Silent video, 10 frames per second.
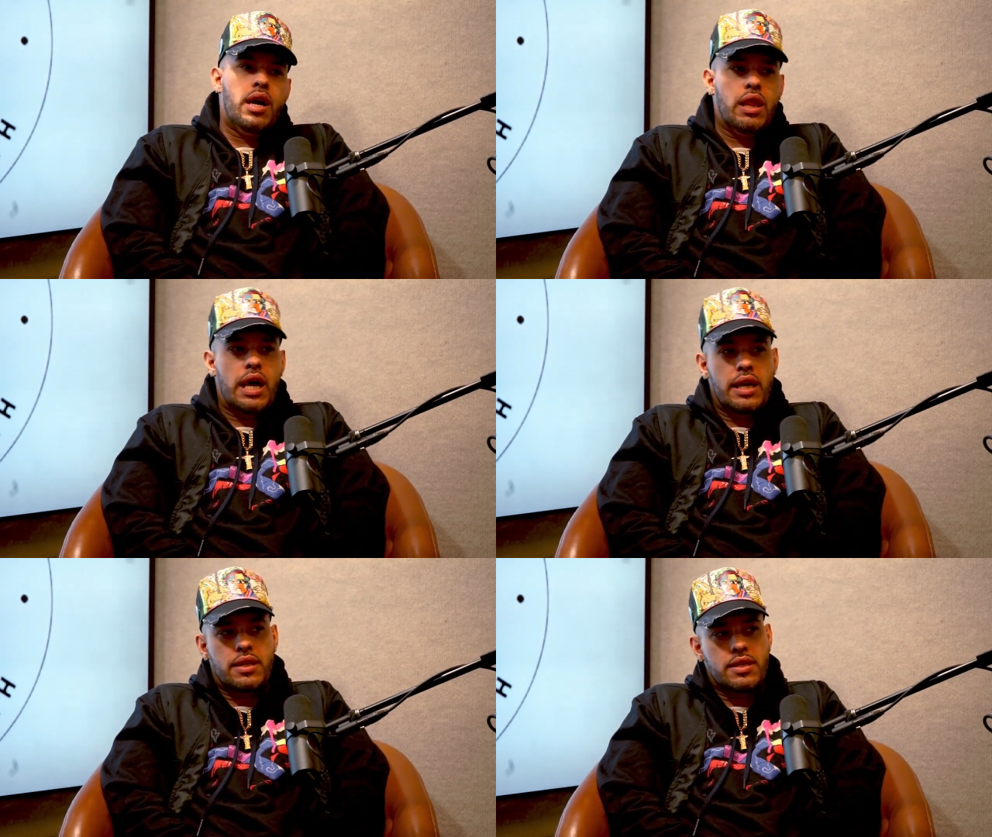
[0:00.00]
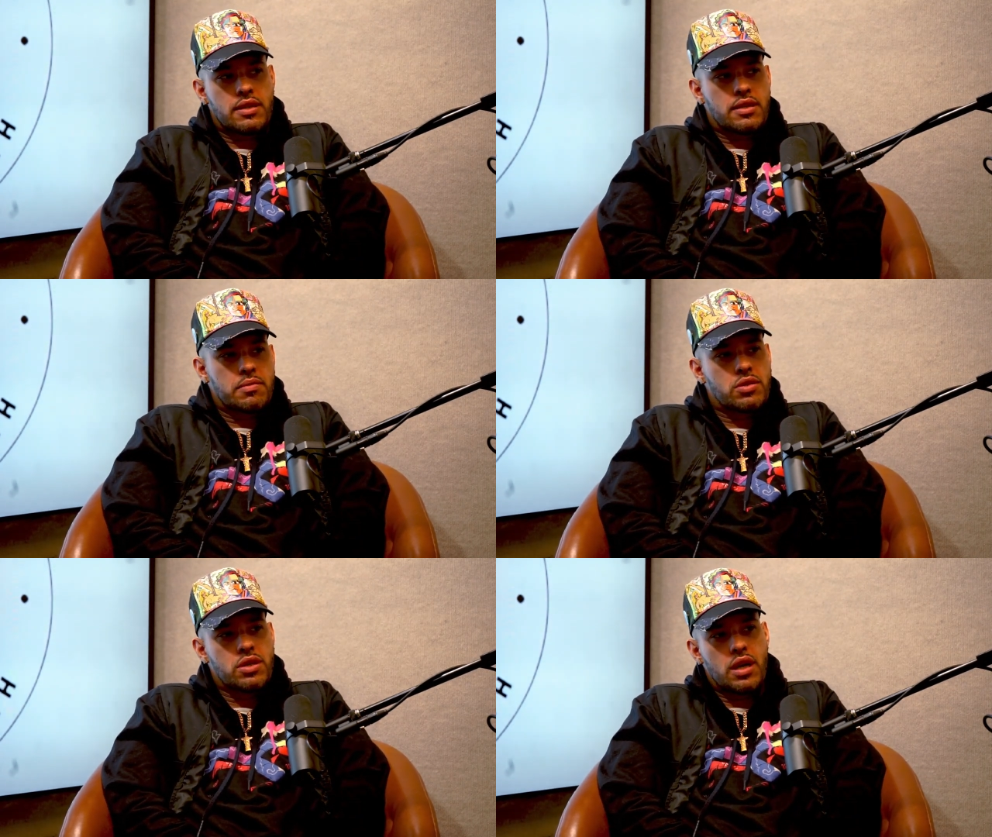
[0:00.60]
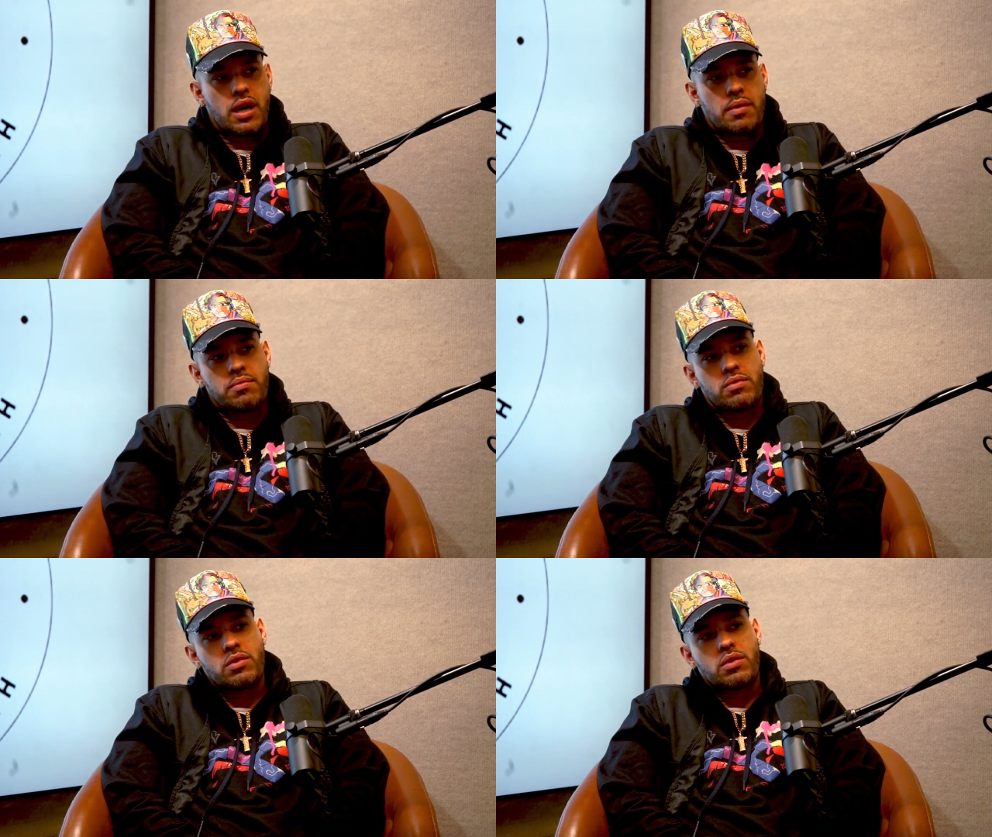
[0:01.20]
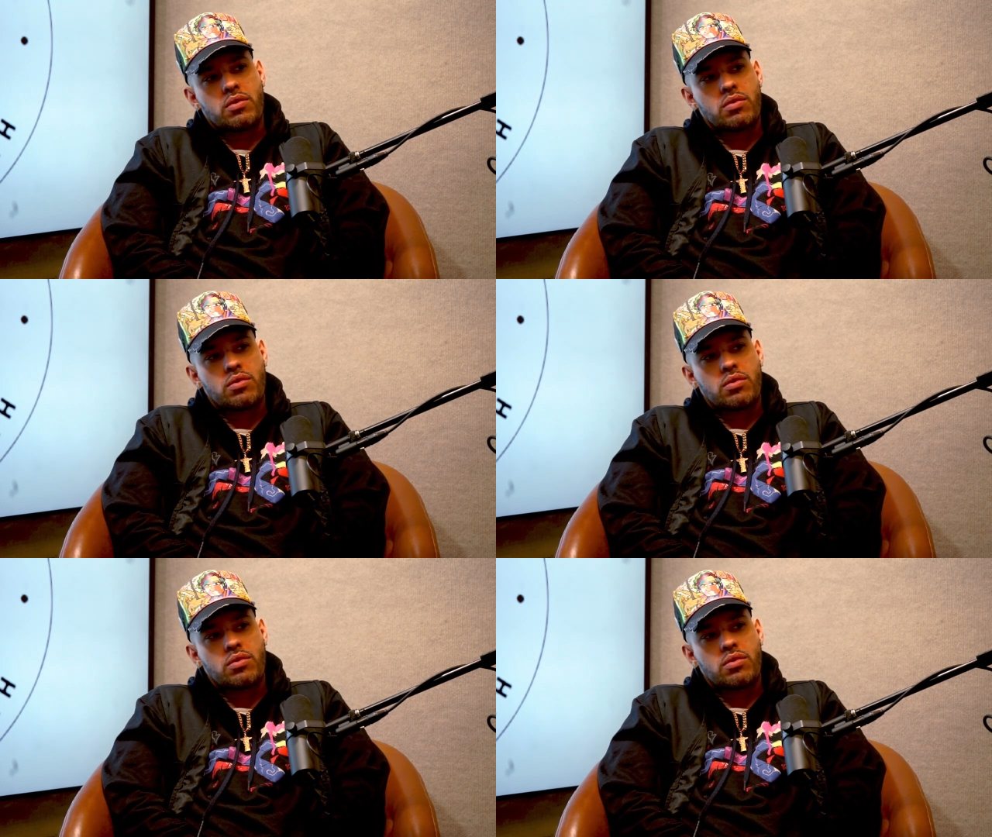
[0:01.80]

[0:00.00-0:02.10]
And, like, this is some shit you know,